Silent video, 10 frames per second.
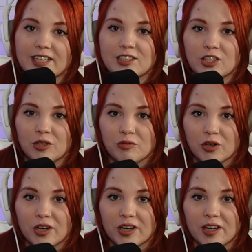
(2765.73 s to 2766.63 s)
It's good
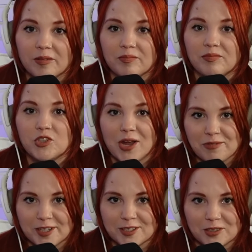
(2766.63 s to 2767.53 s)
for um,
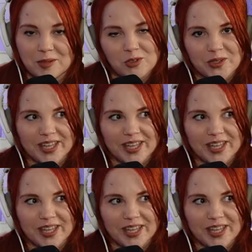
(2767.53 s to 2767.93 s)
traffic, so keep doing